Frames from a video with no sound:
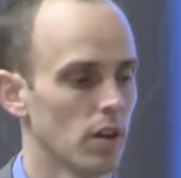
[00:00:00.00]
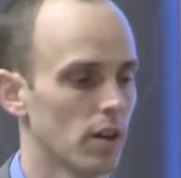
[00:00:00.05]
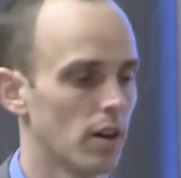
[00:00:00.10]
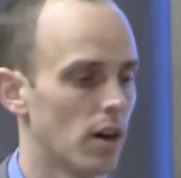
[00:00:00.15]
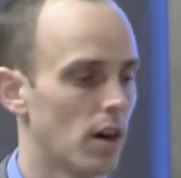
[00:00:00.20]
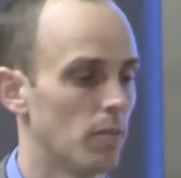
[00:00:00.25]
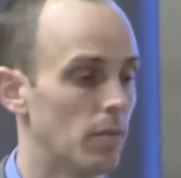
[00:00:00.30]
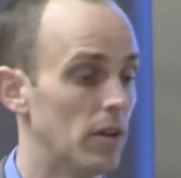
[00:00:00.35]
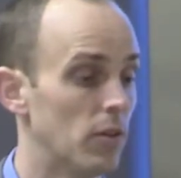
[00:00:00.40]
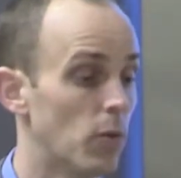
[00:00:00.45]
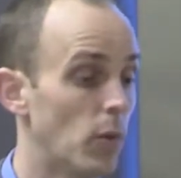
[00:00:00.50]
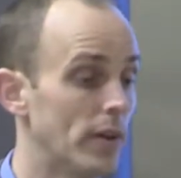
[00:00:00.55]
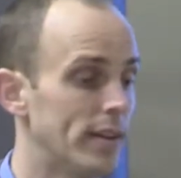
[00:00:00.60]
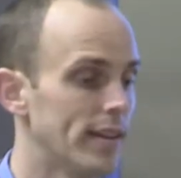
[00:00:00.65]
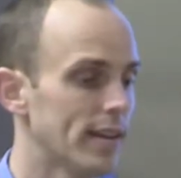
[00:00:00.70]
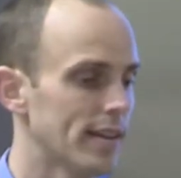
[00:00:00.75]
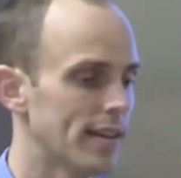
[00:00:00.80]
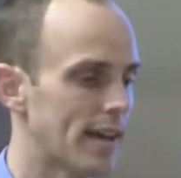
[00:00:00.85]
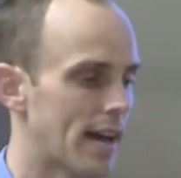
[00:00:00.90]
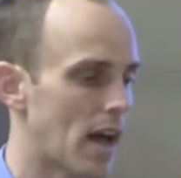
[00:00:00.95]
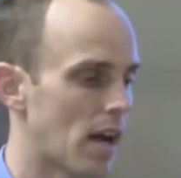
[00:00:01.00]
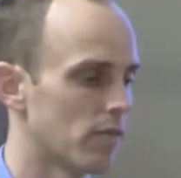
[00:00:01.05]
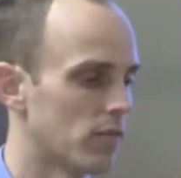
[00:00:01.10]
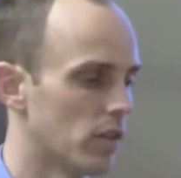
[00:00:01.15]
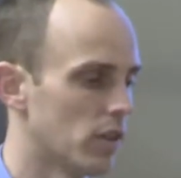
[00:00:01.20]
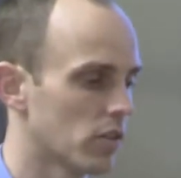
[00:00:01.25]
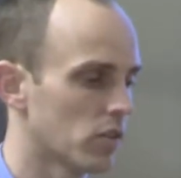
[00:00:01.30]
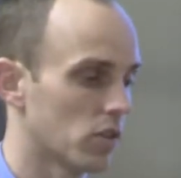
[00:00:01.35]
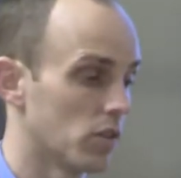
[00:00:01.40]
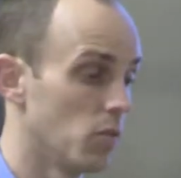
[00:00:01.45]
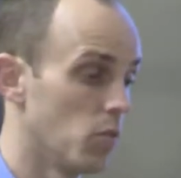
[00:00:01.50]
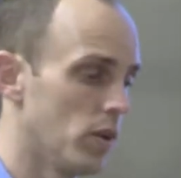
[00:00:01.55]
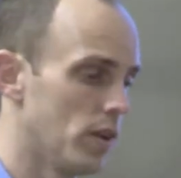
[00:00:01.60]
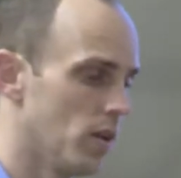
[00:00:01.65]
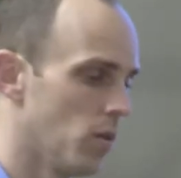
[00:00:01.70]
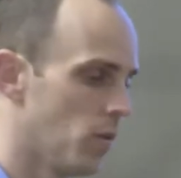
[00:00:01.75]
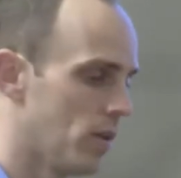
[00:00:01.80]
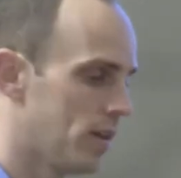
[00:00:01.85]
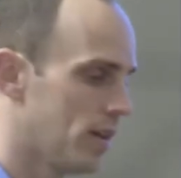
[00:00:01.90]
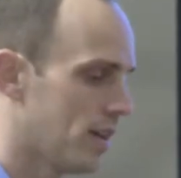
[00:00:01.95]
Um, if we didn't have this, and we,
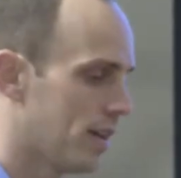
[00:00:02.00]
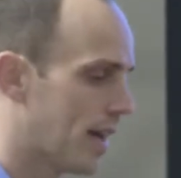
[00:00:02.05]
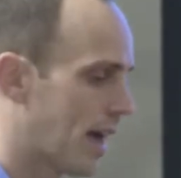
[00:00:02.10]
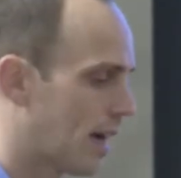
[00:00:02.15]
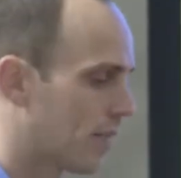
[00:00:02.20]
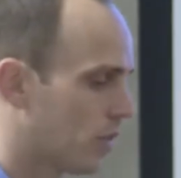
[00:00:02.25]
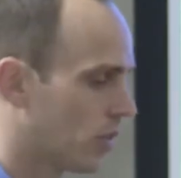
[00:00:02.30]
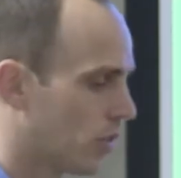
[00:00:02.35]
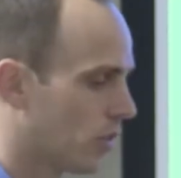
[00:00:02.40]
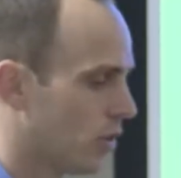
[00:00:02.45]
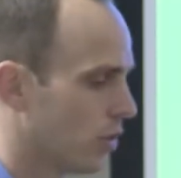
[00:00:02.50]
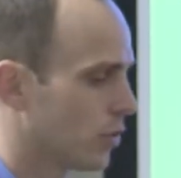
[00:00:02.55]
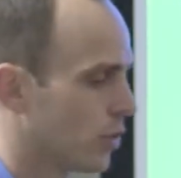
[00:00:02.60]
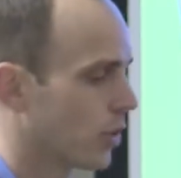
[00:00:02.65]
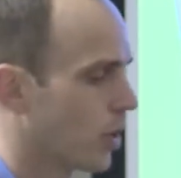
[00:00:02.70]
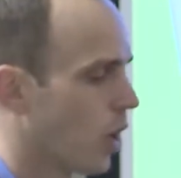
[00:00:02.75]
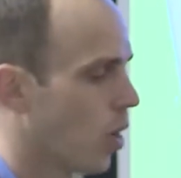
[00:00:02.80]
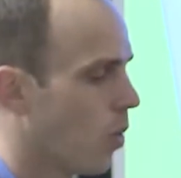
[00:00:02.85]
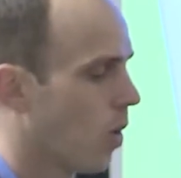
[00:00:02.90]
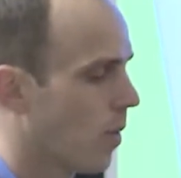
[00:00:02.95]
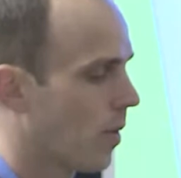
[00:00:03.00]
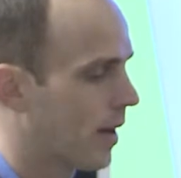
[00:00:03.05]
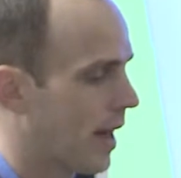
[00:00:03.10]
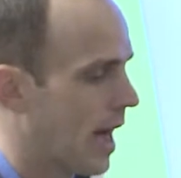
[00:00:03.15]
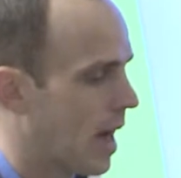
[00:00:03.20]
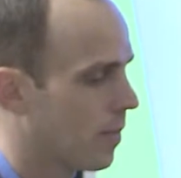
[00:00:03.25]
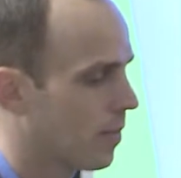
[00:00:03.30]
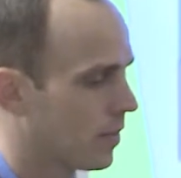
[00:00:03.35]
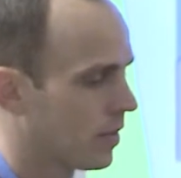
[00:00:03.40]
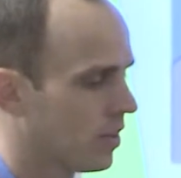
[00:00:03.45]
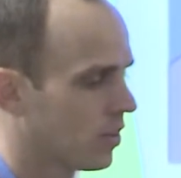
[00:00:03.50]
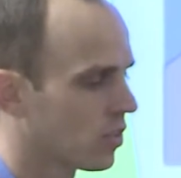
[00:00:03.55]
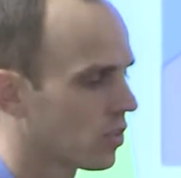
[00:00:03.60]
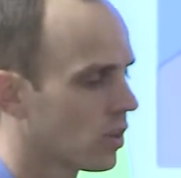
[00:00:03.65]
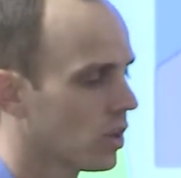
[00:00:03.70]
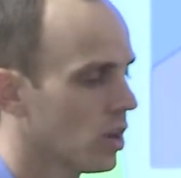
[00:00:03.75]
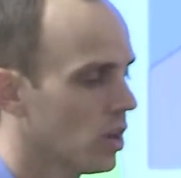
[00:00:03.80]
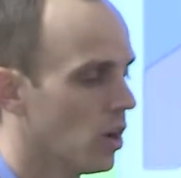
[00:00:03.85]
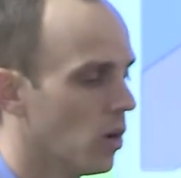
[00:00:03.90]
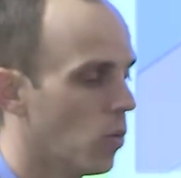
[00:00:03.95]
we didn't have this years ago, what would happen is
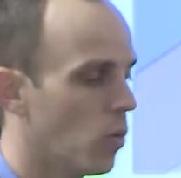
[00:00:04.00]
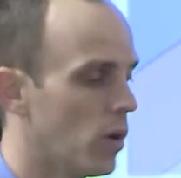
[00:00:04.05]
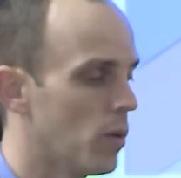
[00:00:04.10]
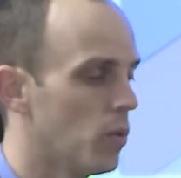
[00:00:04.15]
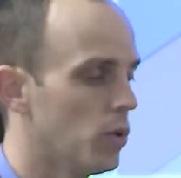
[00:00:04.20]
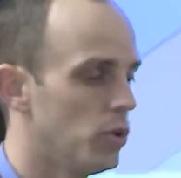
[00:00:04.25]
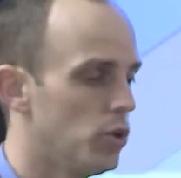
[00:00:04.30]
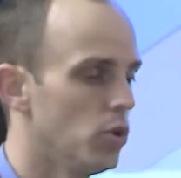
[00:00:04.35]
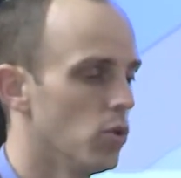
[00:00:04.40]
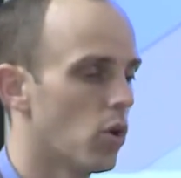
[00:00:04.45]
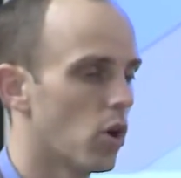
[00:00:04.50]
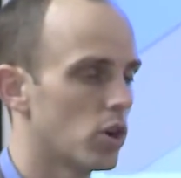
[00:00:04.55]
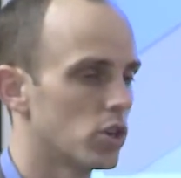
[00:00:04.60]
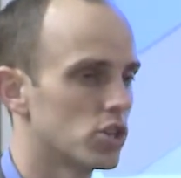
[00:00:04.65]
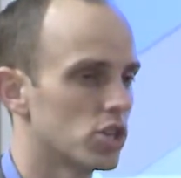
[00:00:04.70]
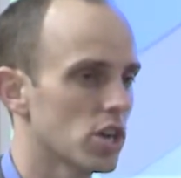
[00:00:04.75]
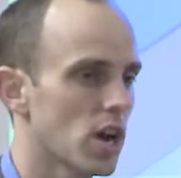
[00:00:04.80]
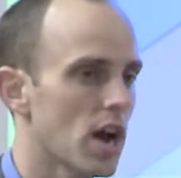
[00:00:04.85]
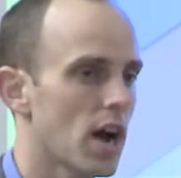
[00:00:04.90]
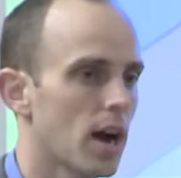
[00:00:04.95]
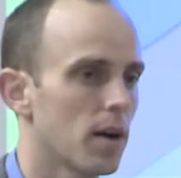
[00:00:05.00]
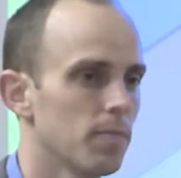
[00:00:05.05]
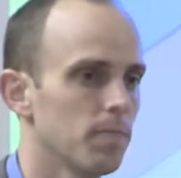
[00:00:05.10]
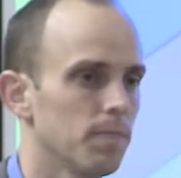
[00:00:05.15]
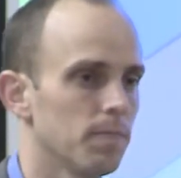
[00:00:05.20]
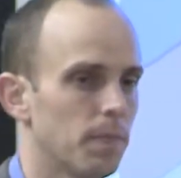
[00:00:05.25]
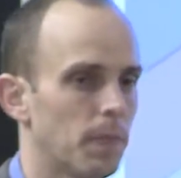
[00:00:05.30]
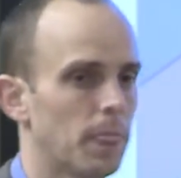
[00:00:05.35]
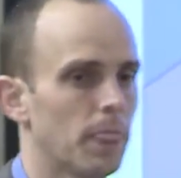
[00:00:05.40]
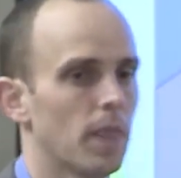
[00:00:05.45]
we would do our job,